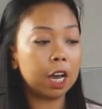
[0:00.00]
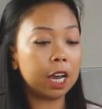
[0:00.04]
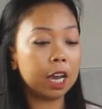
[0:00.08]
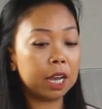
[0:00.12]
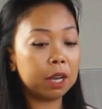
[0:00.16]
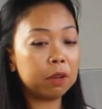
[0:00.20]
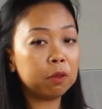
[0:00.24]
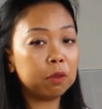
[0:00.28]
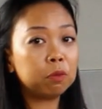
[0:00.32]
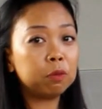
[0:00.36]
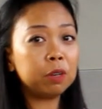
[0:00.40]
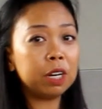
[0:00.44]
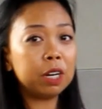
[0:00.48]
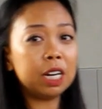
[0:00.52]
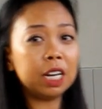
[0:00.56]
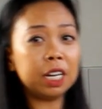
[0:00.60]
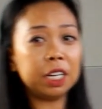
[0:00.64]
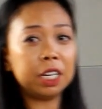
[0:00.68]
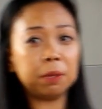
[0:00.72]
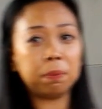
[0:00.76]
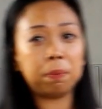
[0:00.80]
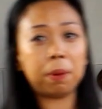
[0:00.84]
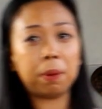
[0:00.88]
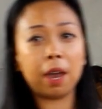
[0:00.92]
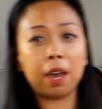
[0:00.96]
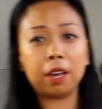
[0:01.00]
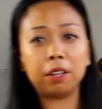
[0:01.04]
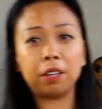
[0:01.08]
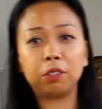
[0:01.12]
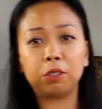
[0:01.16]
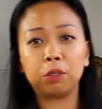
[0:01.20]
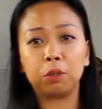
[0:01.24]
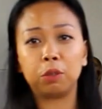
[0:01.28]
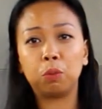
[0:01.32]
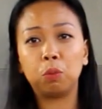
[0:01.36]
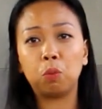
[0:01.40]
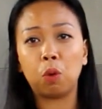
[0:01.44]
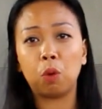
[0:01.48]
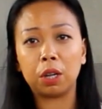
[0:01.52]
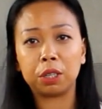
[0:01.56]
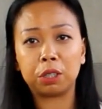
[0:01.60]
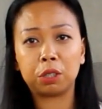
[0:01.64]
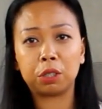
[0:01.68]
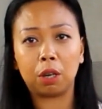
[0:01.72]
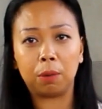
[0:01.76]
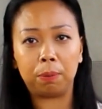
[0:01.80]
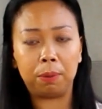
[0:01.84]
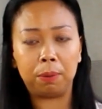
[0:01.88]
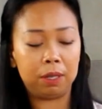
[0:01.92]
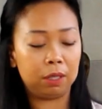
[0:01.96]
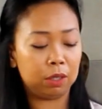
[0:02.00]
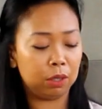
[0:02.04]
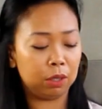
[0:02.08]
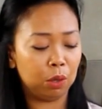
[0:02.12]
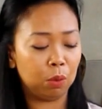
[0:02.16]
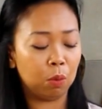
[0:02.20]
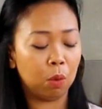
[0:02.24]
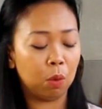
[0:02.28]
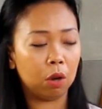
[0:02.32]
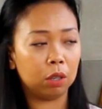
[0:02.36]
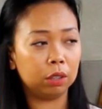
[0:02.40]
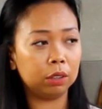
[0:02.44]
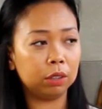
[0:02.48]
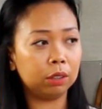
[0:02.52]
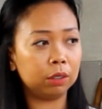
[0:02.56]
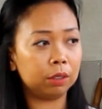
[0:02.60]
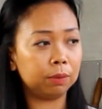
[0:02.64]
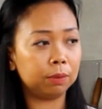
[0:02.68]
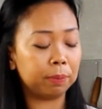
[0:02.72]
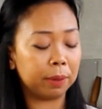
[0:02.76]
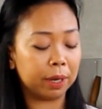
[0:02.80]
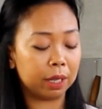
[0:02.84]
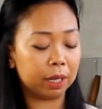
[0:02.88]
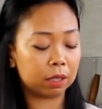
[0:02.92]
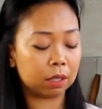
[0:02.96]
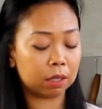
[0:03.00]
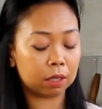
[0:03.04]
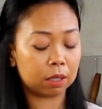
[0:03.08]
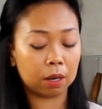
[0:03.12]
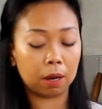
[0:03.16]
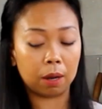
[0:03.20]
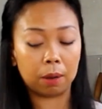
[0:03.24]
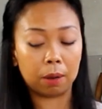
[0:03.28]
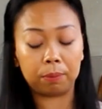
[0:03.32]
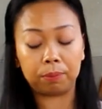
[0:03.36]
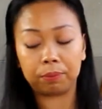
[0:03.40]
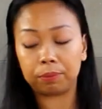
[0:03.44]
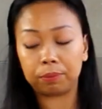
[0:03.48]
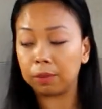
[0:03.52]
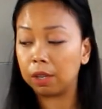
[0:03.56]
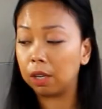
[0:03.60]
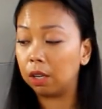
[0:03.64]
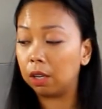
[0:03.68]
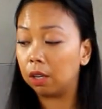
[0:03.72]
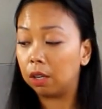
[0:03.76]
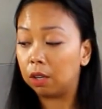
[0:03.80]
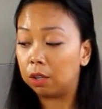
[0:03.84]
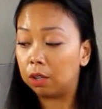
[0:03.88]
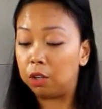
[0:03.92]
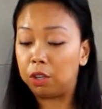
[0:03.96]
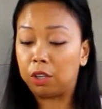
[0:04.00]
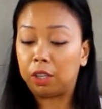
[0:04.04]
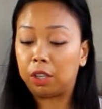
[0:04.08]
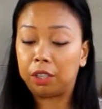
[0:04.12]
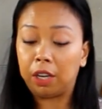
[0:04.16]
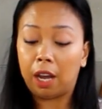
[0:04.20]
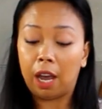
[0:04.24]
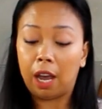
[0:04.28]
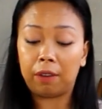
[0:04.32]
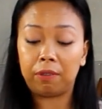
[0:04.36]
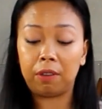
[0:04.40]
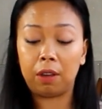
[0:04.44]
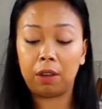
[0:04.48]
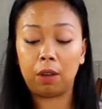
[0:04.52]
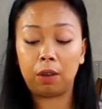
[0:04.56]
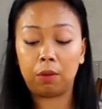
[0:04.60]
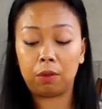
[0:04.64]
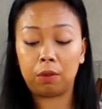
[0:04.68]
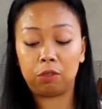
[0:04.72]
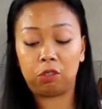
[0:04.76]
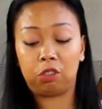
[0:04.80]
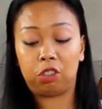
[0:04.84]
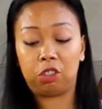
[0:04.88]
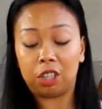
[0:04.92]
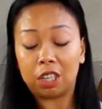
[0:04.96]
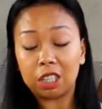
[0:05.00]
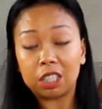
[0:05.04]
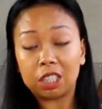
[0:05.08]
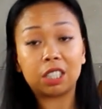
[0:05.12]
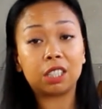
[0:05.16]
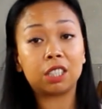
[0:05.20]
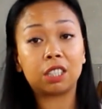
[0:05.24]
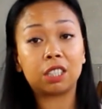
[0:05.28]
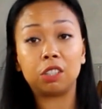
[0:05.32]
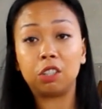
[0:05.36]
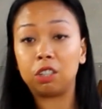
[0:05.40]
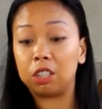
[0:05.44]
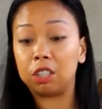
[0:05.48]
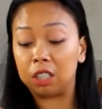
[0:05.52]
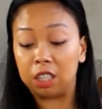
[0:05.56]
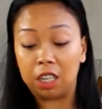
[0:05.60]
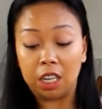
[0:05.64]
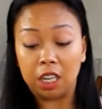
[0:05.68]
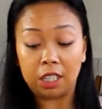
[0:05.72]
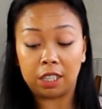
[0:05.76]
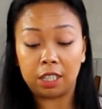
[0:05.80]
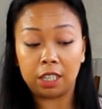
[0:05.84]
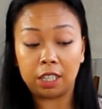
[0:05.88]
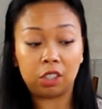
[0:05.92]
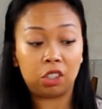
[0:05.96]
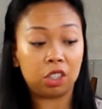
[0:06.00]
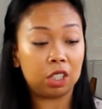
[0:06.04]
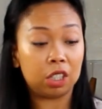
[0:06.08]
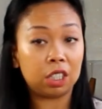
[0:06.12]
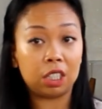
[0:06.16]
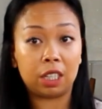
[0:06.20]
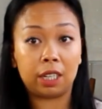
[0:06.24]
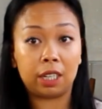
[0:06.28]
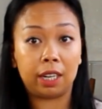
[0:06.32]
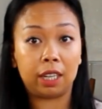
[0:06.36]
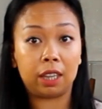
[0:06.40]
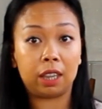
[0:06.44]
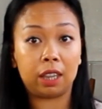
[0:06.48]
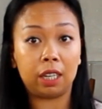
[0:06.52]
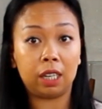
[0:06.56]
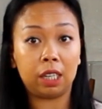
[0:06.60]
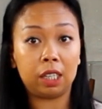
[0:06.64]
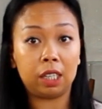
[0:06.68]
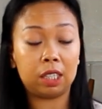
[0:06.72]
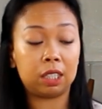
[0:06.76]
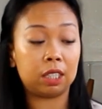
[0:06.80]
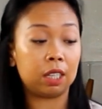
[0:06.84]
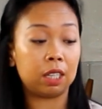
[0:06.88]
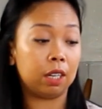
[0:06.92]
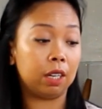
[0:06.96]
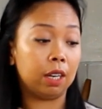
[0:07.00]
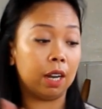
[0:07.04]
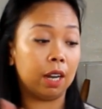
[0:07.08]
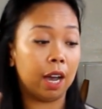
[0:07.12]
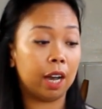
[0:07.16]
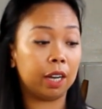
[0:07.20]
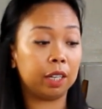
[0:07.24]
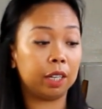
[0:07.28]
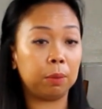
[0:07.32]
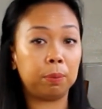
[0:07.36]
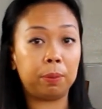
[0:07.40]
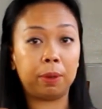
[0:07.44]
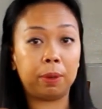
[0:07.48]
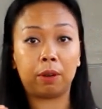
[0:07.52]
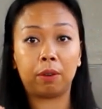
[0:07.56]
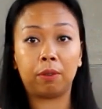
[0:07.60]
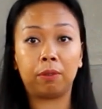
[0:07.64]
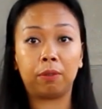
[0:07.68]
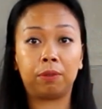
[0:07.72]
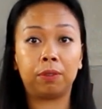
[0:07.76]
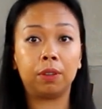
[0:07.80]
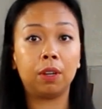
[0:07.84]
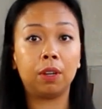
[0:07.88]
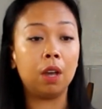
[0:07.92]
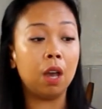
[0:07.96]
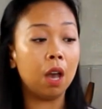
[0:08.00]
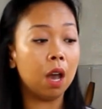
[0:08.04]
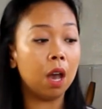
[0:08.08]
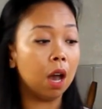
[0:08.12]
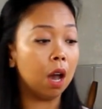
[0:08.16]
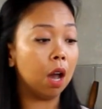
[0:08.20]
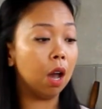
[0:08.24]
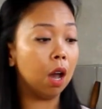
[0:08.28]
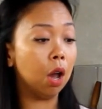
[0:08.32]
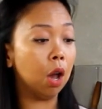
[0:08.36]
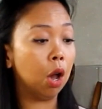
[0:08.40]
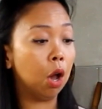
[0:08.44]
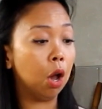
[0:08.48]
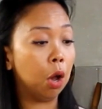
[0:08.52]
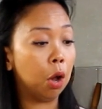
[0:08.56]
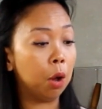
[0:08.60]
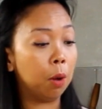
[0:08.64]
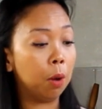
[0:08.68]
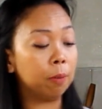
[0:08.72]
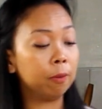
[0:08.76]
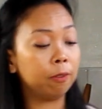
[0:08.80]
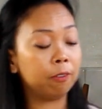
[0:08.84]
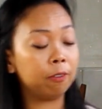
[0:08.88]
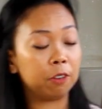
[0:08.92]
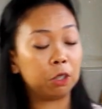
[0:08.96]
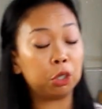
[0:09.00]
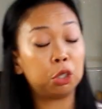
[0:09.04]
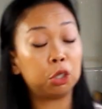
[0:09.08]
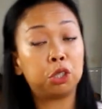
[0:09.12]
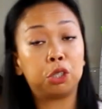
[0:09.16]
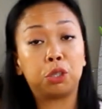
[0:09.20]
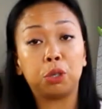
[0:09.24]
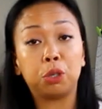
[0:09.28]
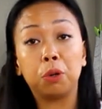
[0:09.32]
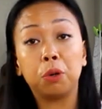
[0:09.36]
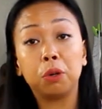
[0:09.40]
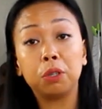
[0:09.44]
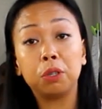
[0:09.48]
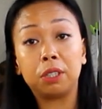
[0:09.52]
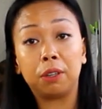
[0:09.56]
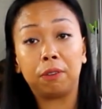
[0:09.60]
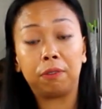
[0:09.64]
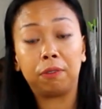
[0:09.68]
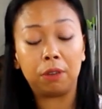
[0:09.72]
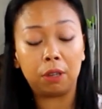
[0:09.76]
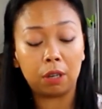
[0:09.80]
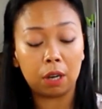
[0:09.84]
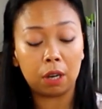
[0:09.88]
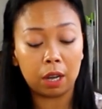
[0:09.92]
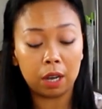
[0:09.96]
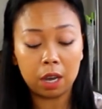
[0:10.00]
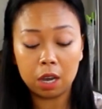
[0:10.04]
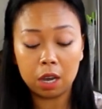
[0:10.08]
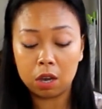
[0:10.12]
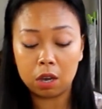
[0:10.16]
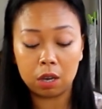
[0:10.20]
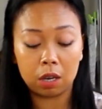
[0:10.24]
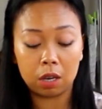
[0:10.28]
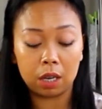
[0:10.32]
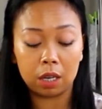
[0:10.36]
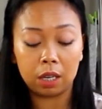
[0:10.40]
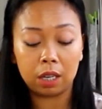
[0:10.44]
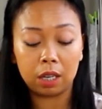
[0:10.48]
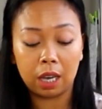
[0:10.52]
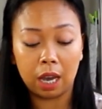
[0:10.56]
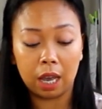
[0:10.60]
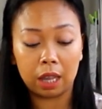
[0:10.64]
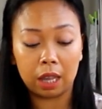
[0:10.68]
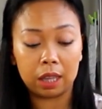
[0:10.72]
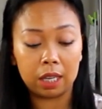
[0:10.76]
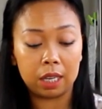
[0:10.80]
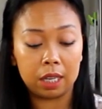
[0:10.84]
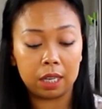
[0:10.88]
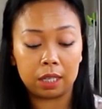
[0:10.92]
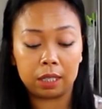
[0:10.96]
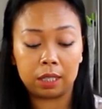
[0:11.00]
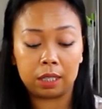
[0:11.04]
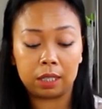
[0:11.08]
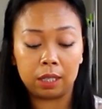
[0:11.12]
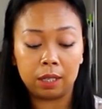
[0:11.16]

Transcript: It really depends on what toppings you want, but you can have it you can eat it just like this and add a bit of fish sauce if you like. You can get this